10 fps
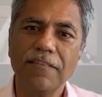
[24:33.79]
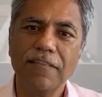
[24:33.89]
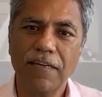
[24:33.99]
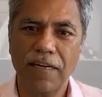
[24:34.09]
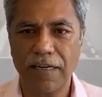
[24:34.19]

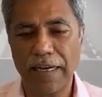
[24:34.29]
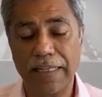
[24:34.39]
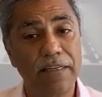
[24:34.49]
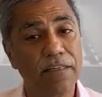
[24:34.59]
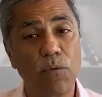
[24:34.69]
and
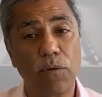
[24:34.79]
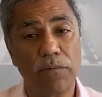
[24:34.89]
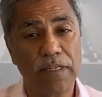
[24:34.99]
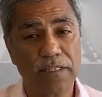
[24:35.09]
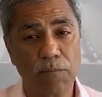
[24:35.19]
their
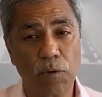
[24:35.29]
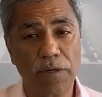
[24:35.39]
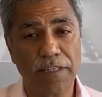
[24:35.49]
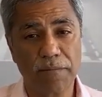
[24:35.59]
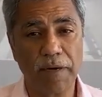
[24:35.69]

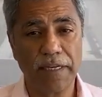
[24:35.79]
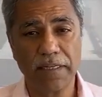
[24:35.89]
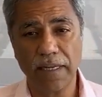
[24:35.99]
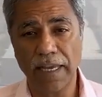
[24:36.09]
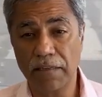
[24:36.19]
subordinates' mind,
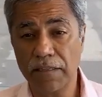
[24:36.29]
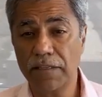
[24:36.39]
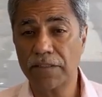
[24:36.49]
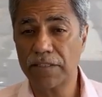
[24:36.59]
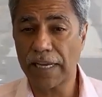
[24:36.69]
and
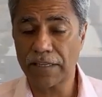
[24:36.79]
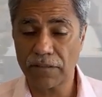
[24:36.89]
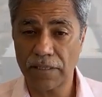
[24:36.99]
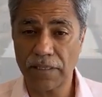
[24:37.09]
leaders actually